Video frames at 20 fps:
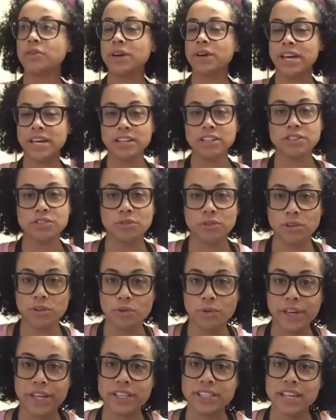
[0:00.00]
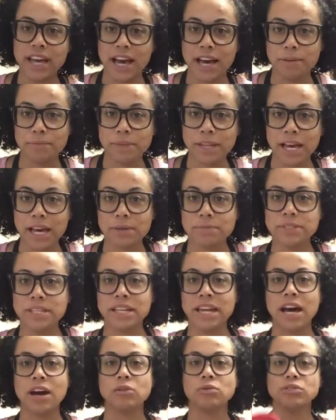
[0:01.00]
ahead and do a quick time lapse and
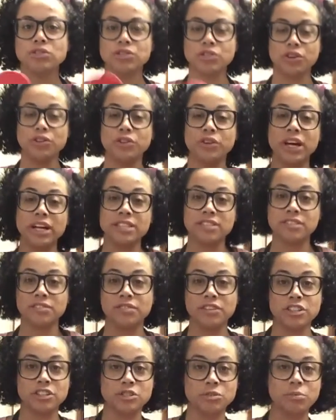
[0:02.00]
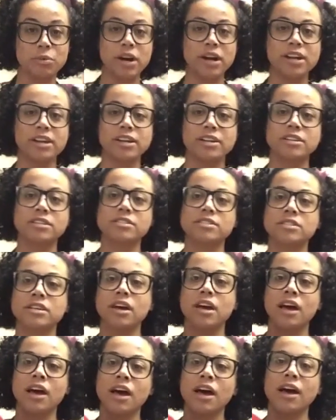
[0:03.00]
I will show you guys the finished products.
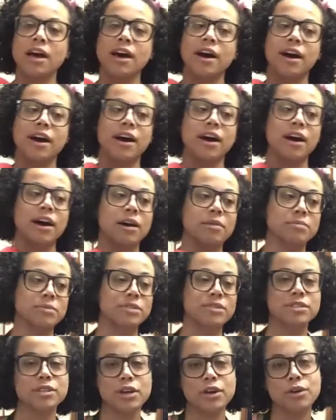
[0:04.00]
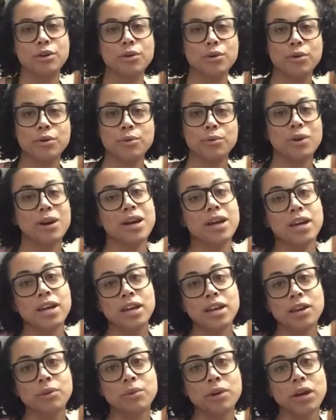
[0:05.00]
Um, so
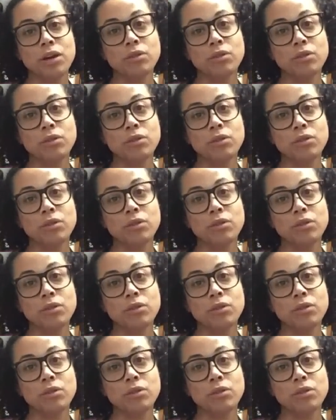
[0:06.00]
here we go.